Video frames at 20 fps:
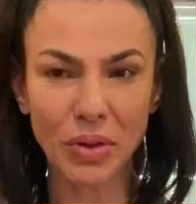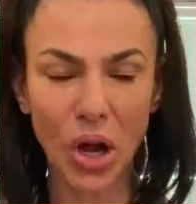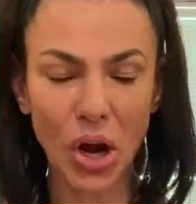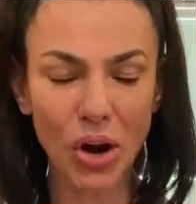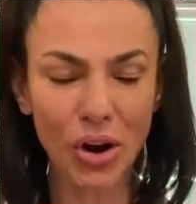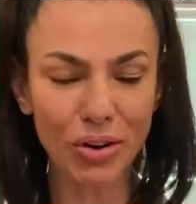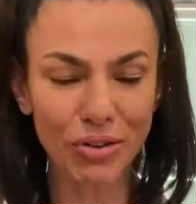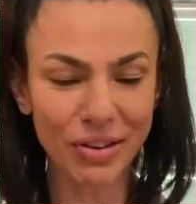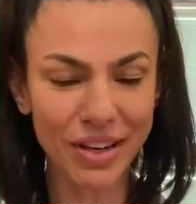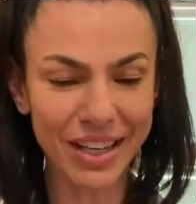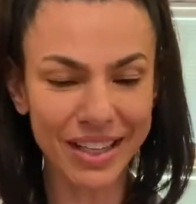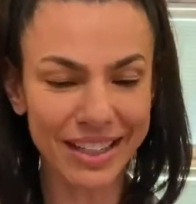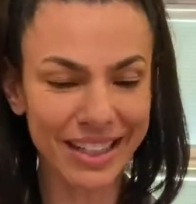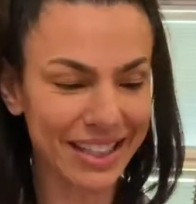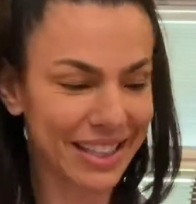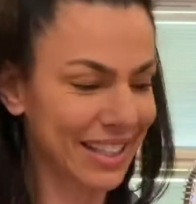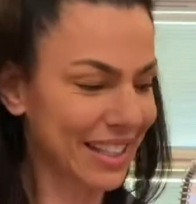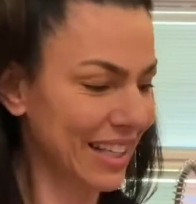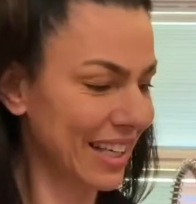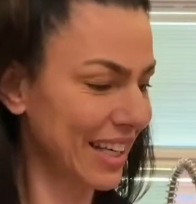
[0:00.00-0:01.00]
All right, I
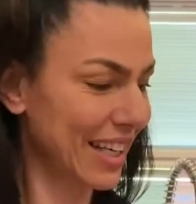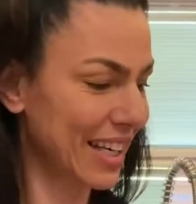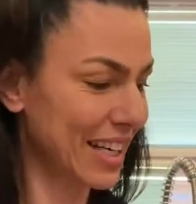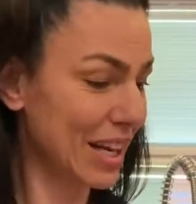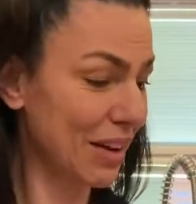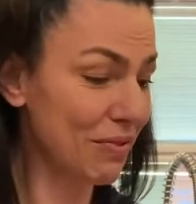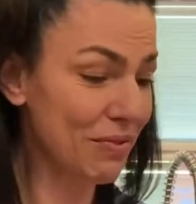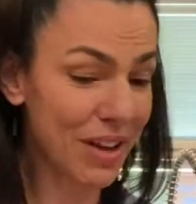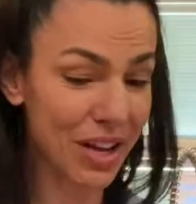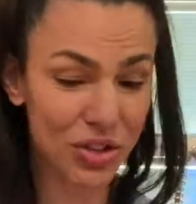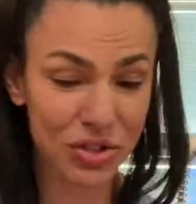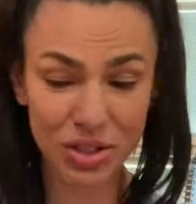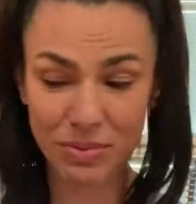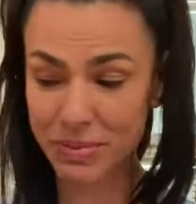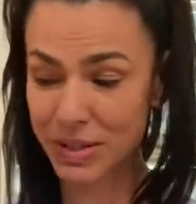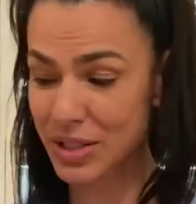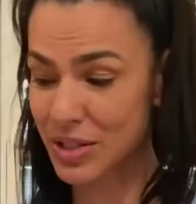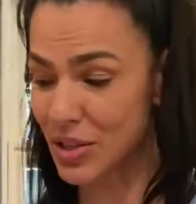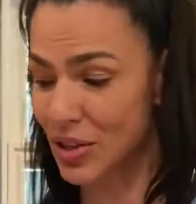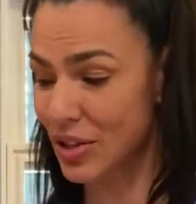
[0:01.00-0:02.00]
think I got enough
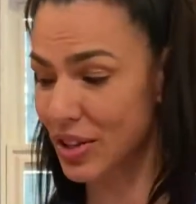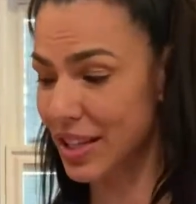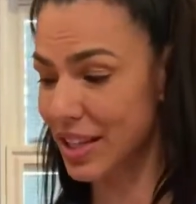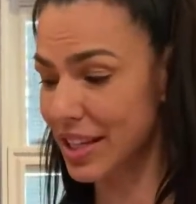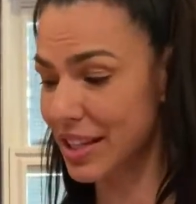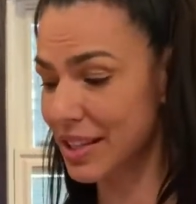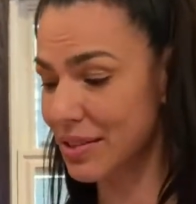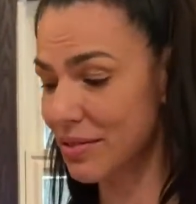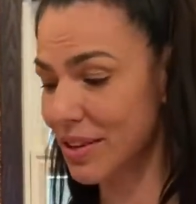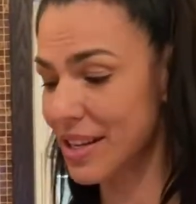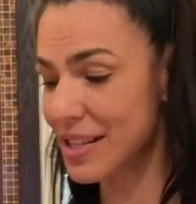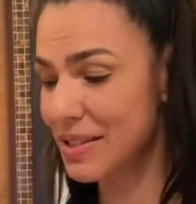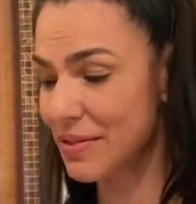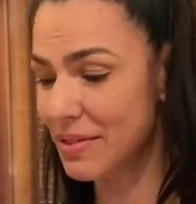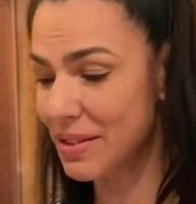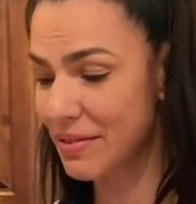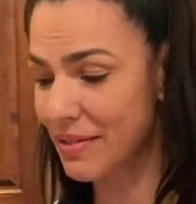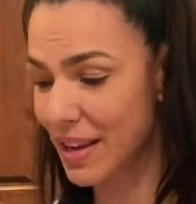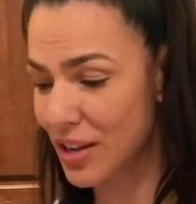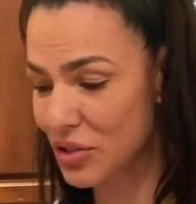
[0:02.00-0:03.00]
vegetables on there. The rest of
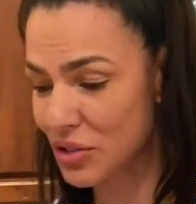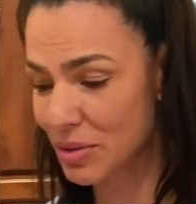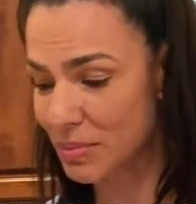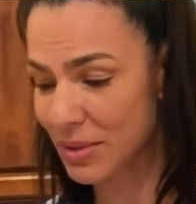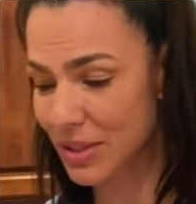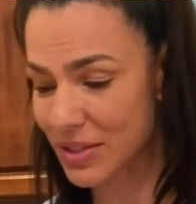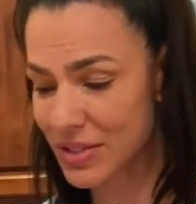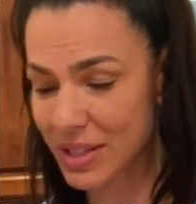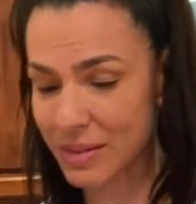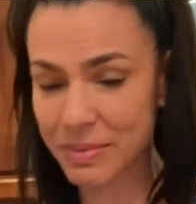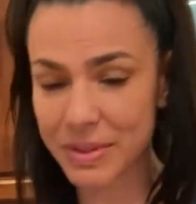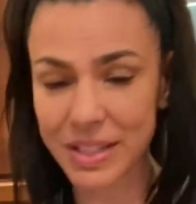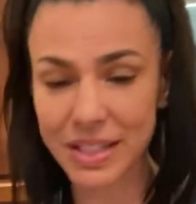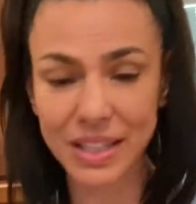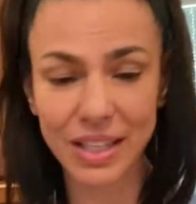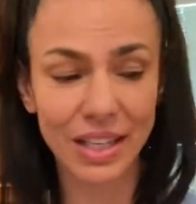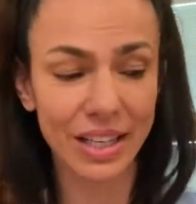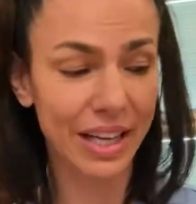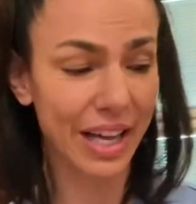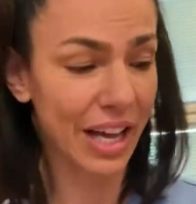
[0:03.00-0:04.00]
the vegetables, I'm
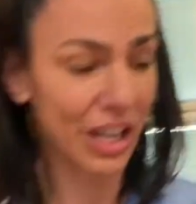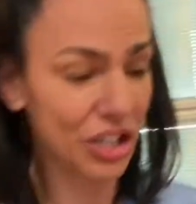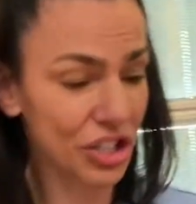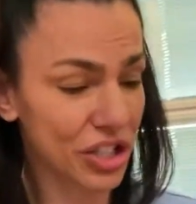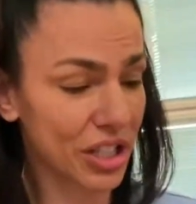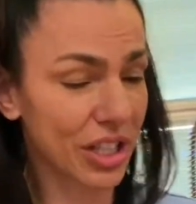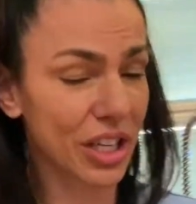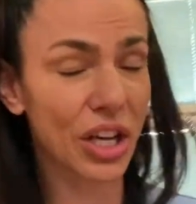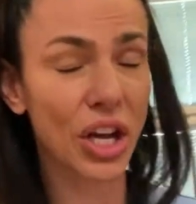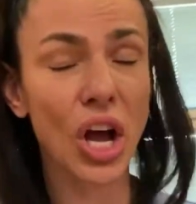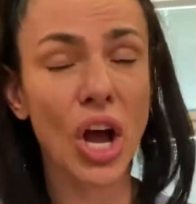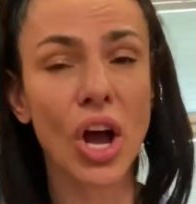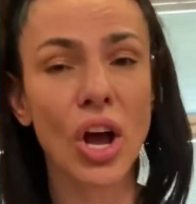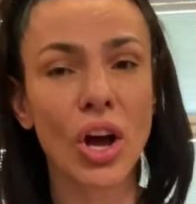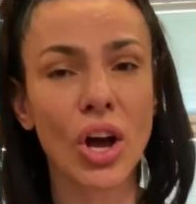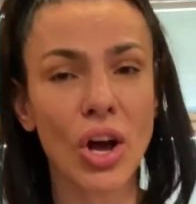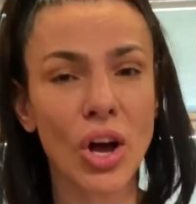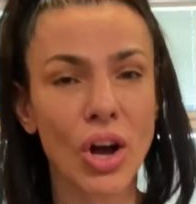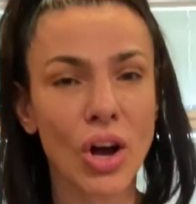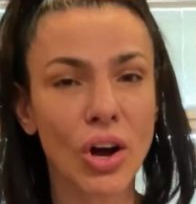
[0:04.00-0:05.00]
gonna actually
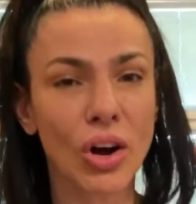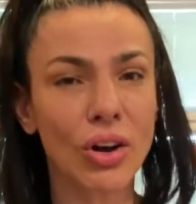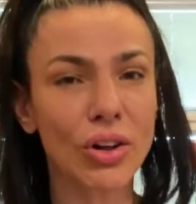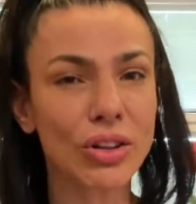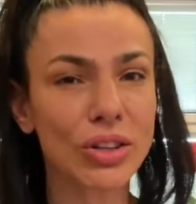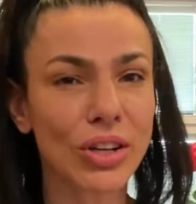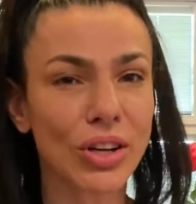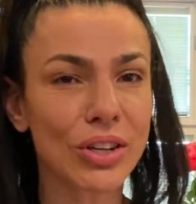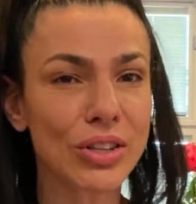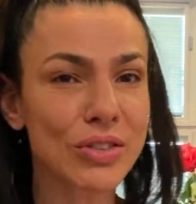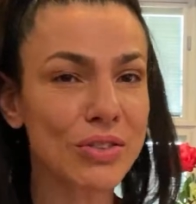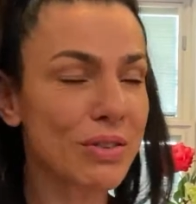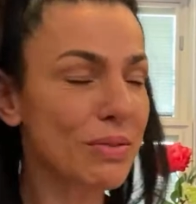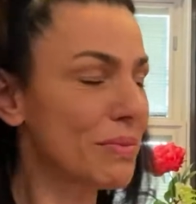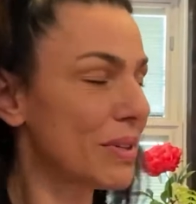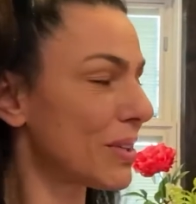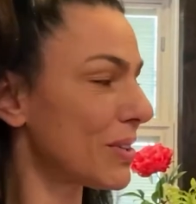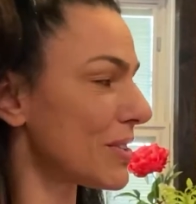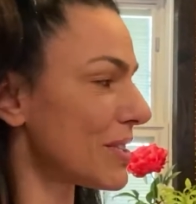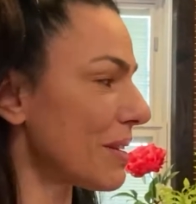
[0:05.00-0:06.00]
hold on to them
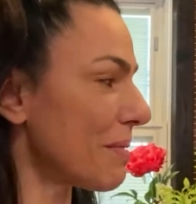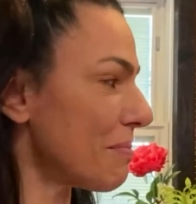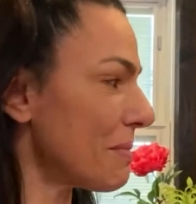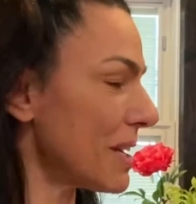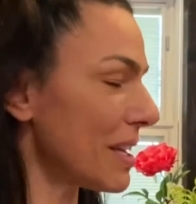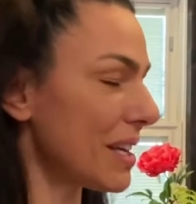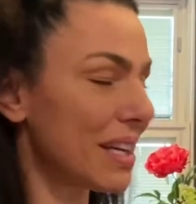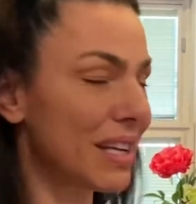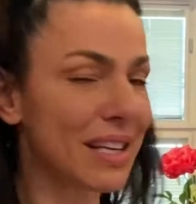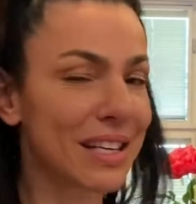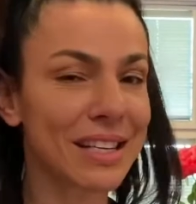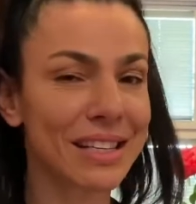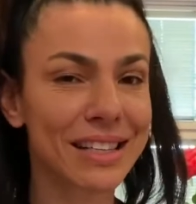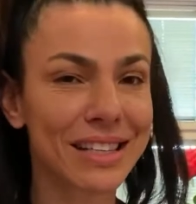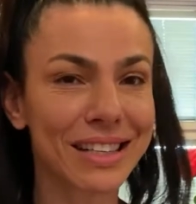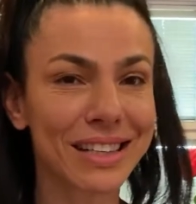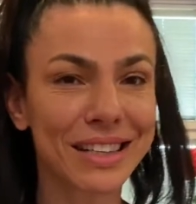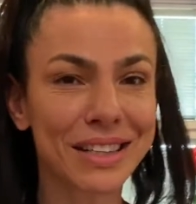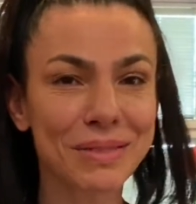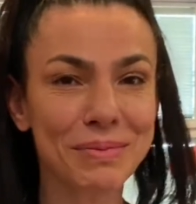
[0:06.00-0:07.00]
because I'm making
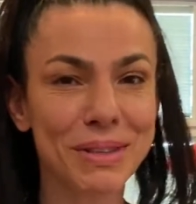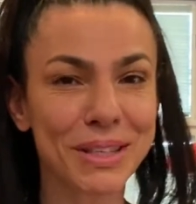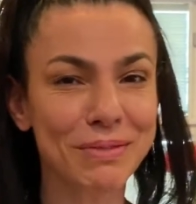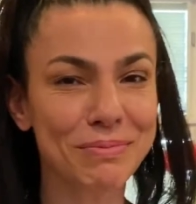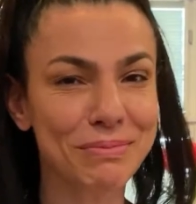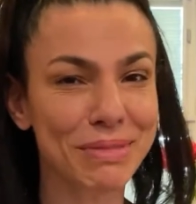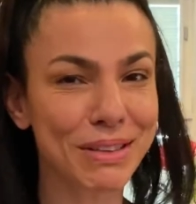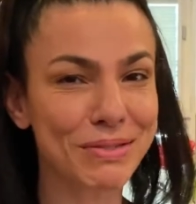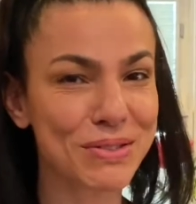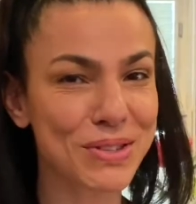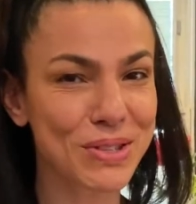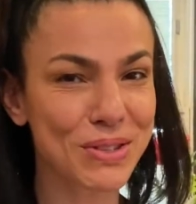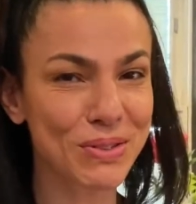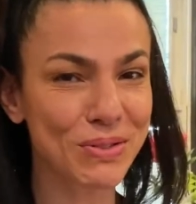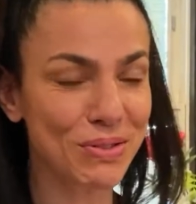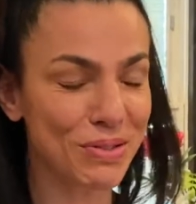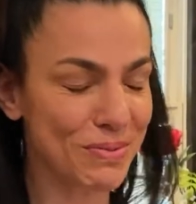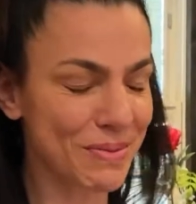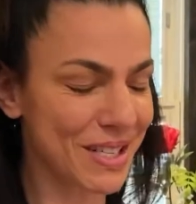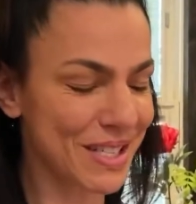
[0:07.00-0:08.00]
a little bit of beef stew
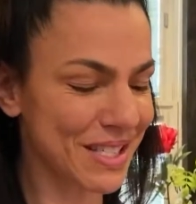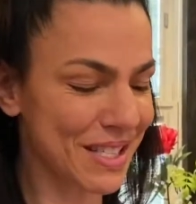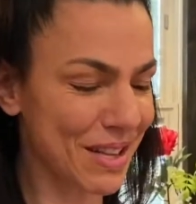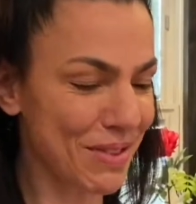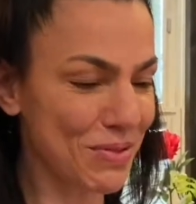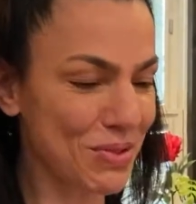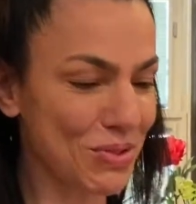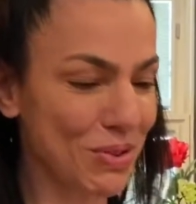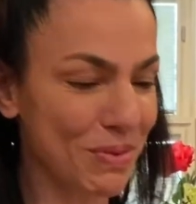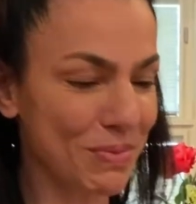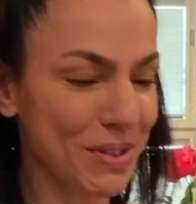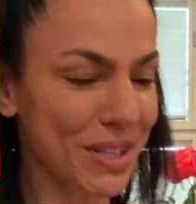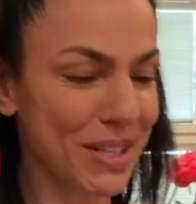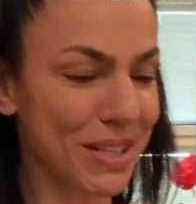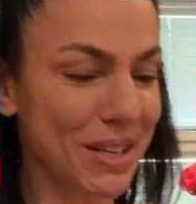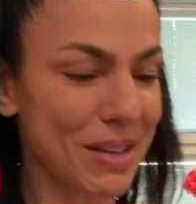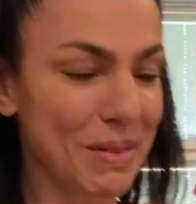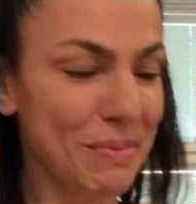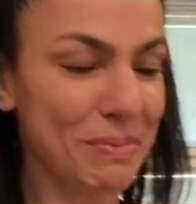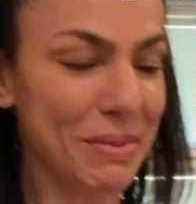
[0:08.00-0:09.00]
for myself, so I'm
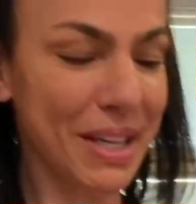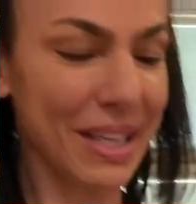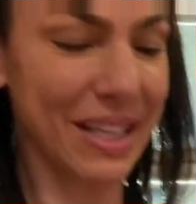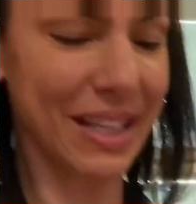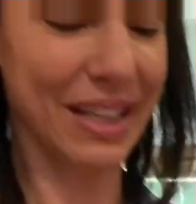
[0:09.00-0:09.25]
gonna make a